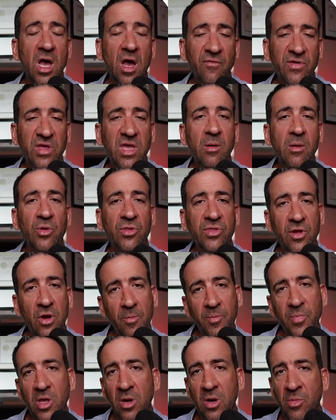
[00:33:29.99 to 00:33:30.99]
of
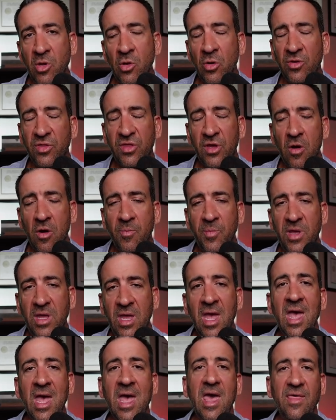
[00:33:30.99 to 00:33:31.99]
chemotherapy and
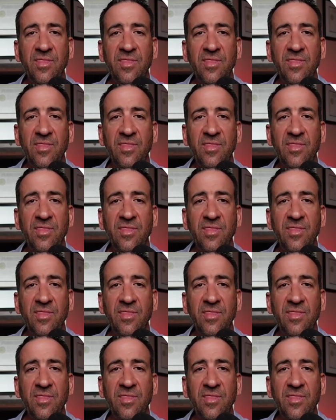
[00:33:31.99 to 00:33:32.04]
immunotherapy.